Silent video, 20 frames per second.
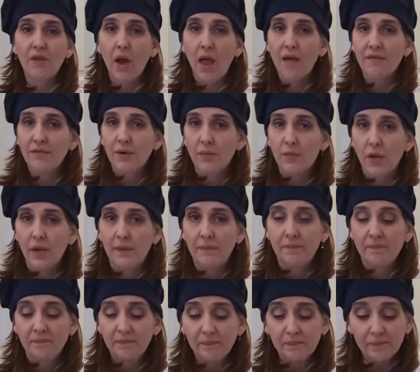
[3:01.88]
for everyone.
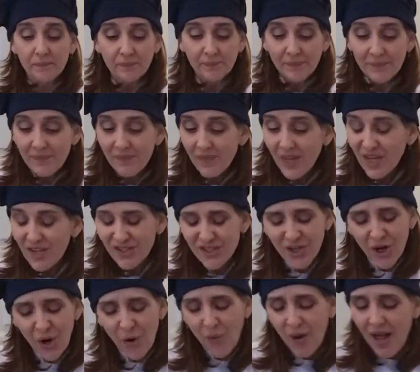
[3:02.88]

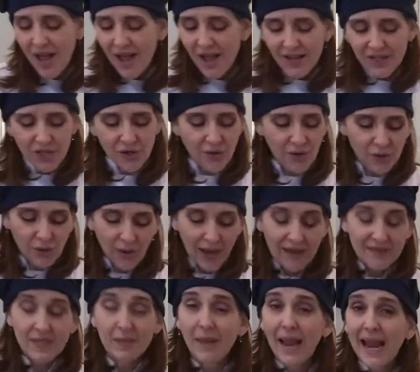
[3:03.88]
So, you know, you'll
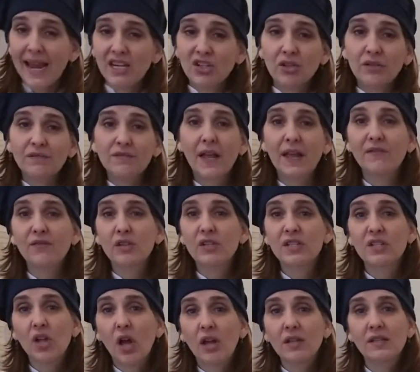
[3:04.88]
have some Asian flavored
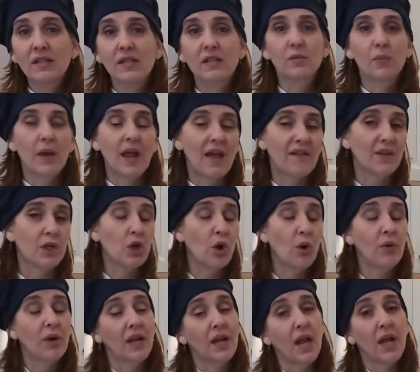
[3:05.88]
sauces. We have a
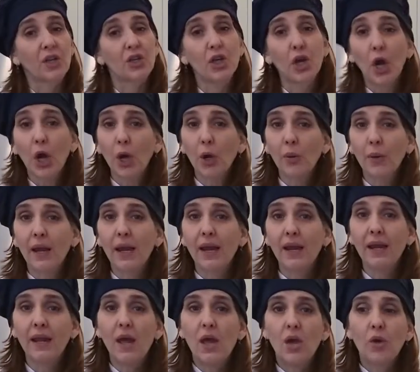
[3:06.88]
coconut
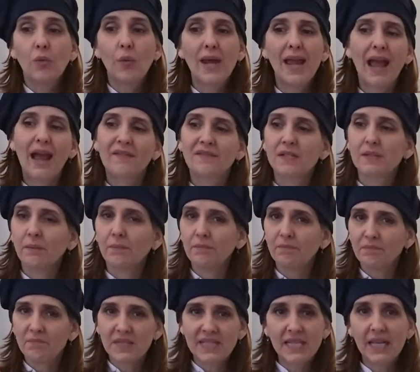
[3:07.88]
curry. We have
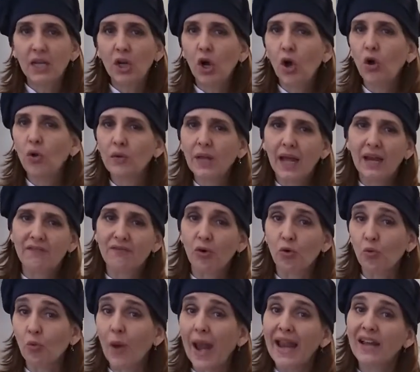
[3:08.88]
some dill, kind of a
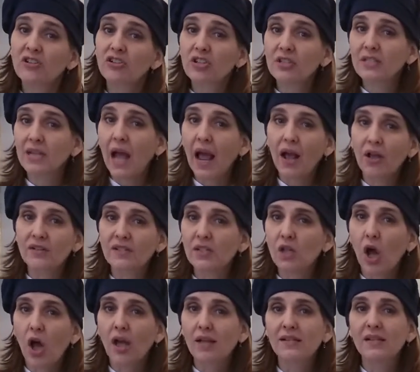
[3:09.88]
ranch style
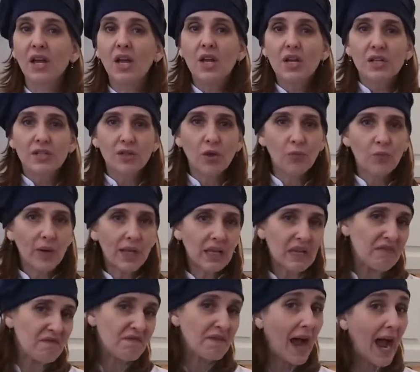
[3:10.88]
sauce. So
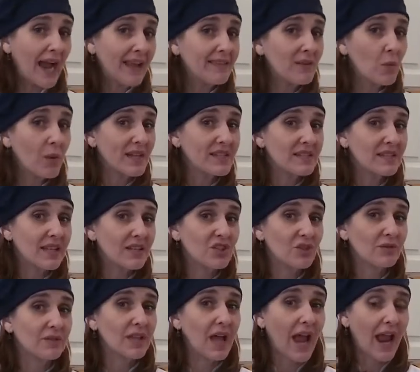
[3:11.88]
really find the ones that
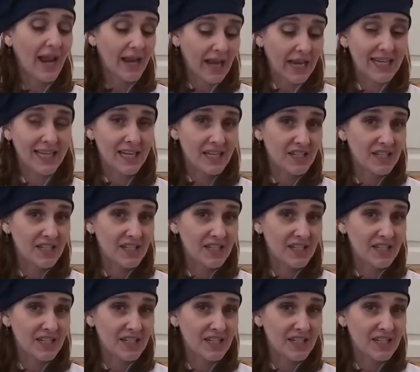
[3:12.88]
you like and